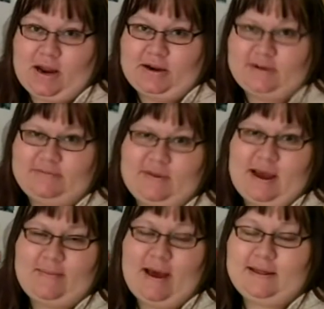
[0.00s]
Gardener.
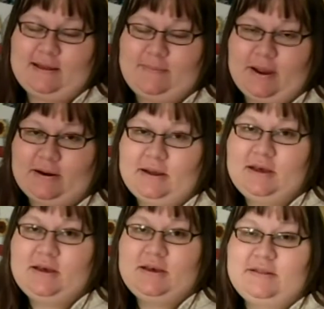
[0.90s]
I'm Holly Beard.
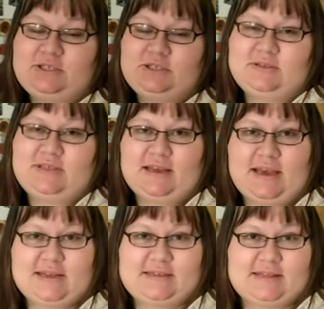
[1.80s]
This show is
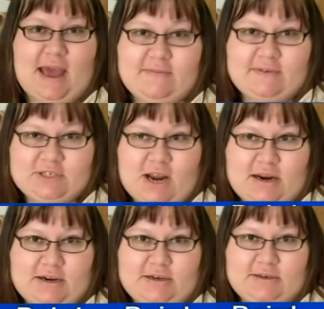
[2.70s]
dedicated to the average
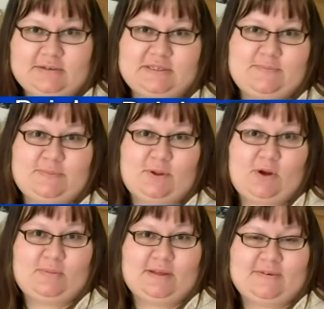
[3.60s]
gardener, simple
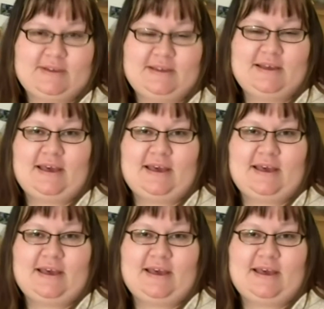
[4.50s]
home living,